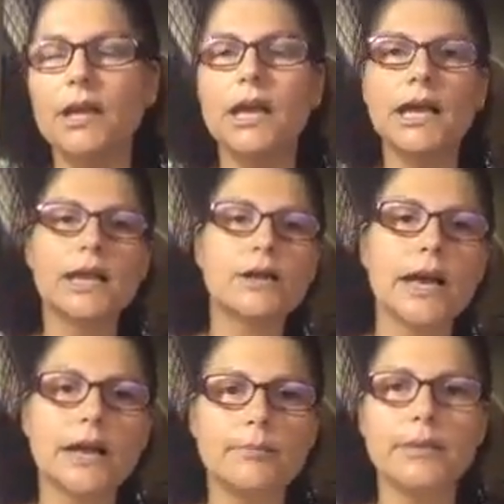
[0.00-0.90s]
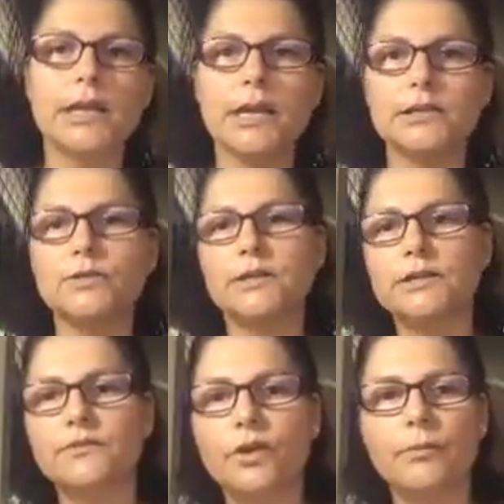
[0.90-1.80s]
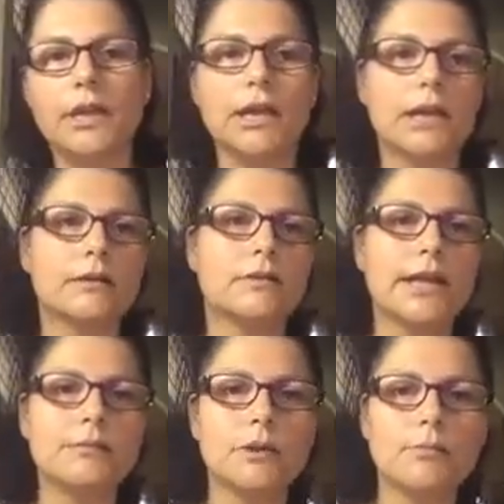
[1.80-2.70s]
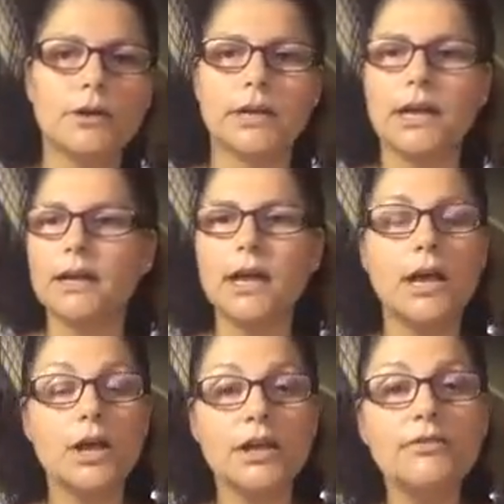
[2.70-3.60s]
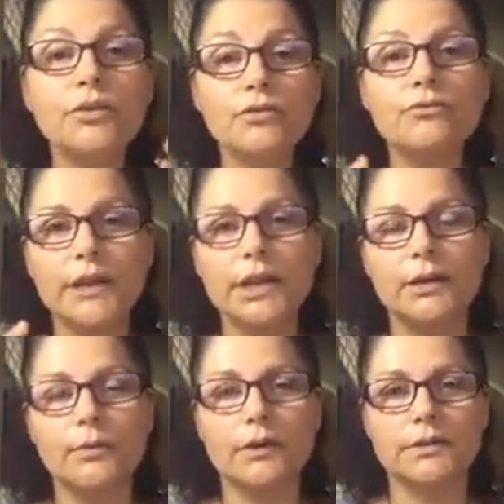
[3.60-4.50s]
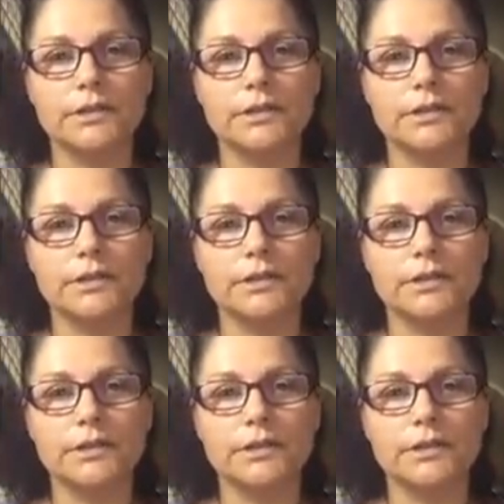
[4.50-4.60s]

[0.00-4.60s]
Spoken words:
can you help me and do this for me and lend me money? And if you really want